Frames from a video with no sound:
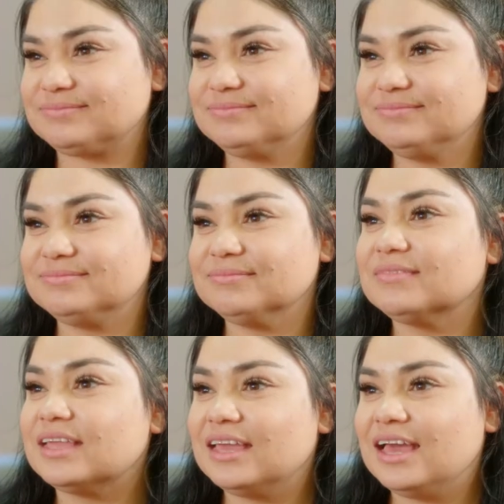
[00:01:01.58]
if you
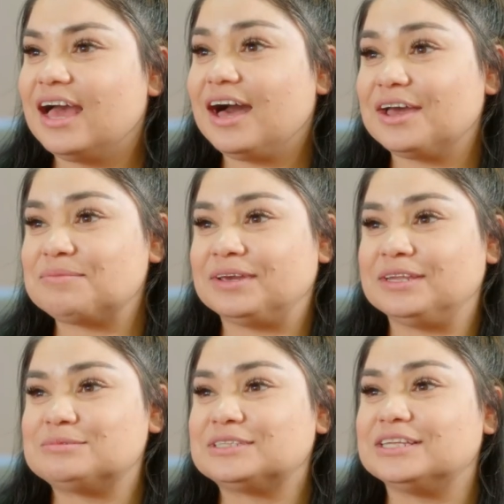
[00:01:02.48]
want to blur the
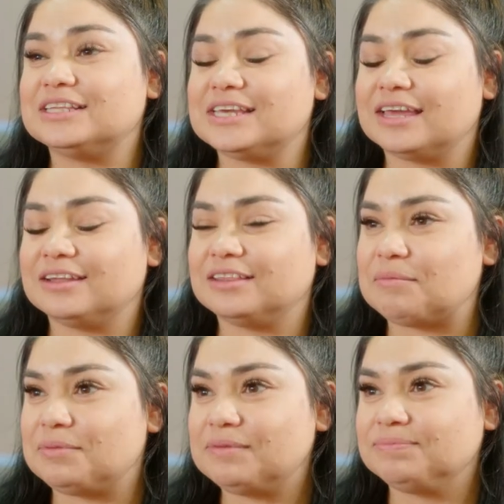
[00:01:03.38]
background. Number two,